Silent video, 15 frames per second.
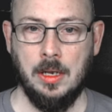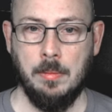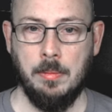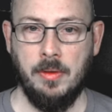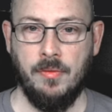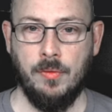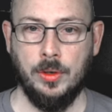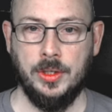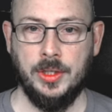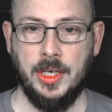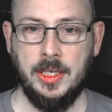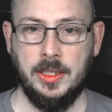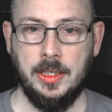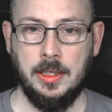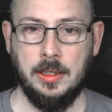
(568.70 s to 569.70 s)
Before
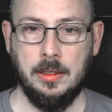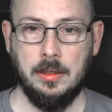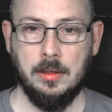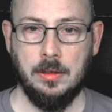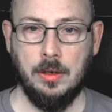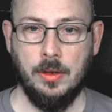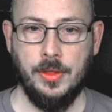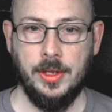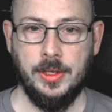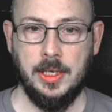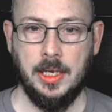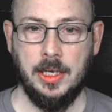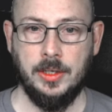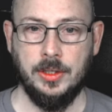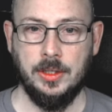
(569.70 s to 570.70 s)
changing
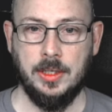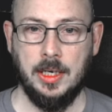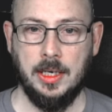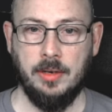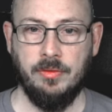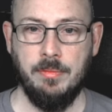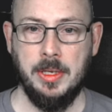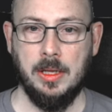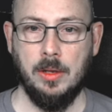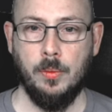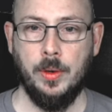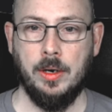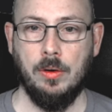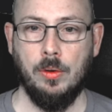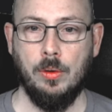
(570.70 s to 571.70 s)
authentication, check if
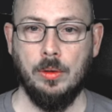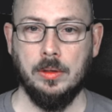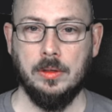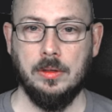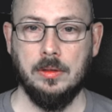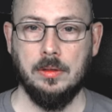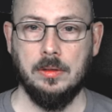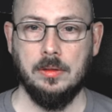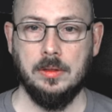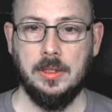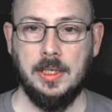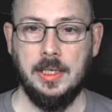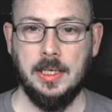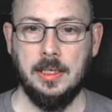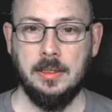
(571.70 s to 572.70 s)
middleware
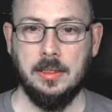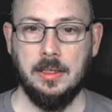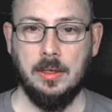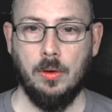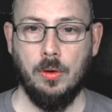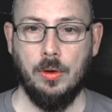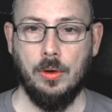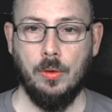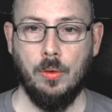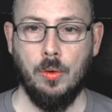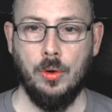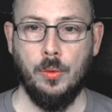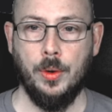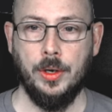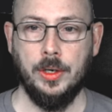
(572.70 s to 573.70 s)
OLTS
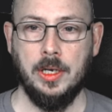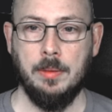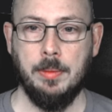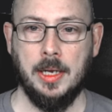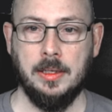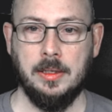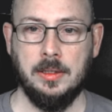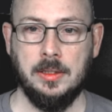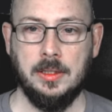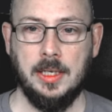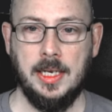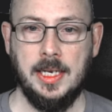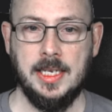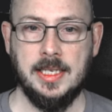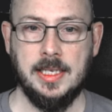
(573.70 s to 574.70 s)
or working patterns
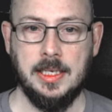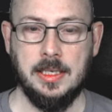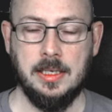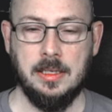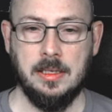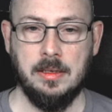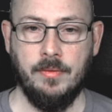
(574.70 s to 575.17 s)
exist.